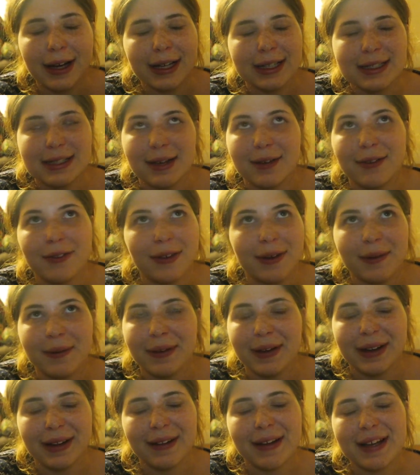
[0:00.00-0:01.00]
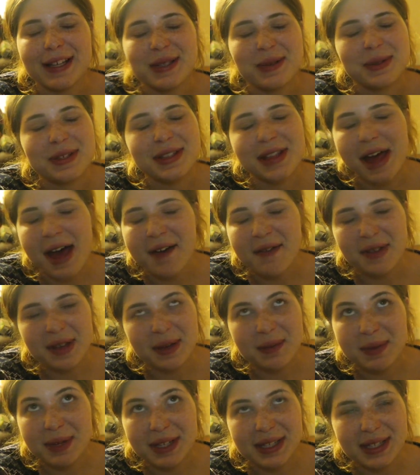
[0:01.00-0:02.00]
except for when Eliza was
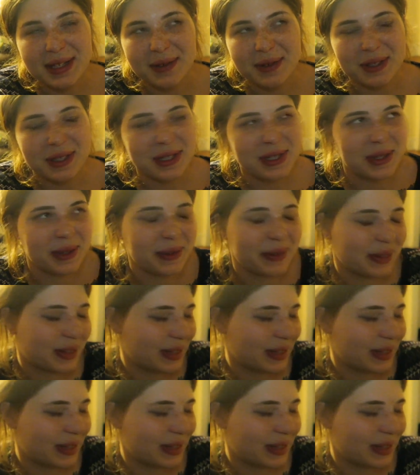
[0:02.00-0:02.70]
laughing, because that was so